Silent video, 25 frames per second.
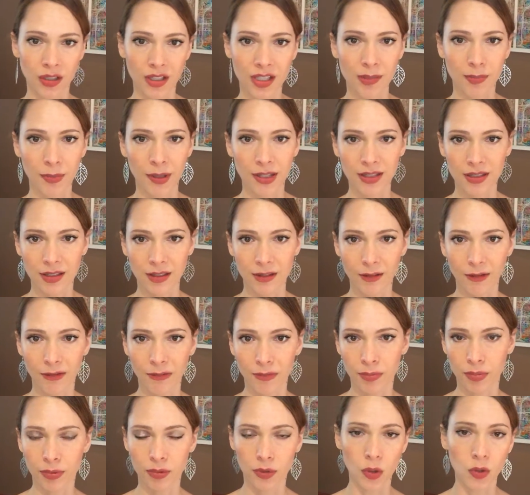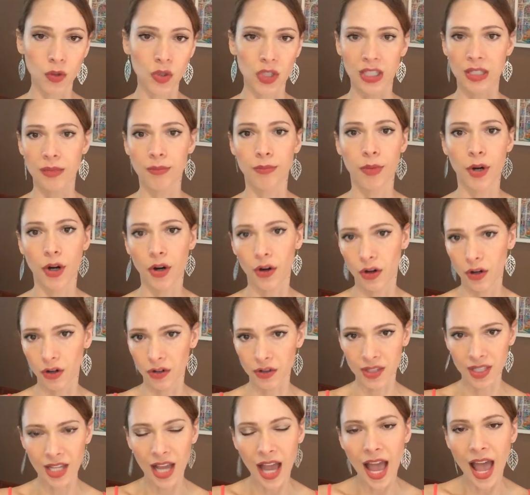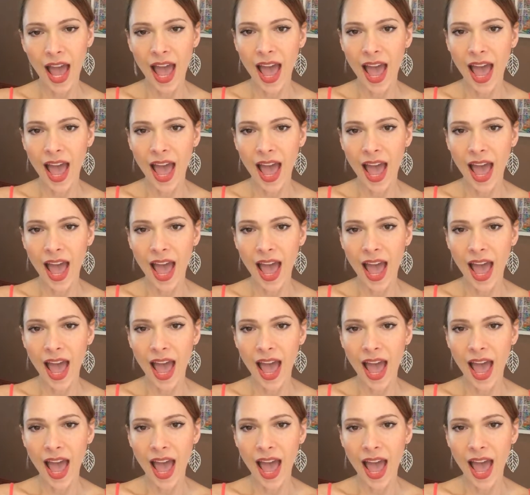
expensive protein bars?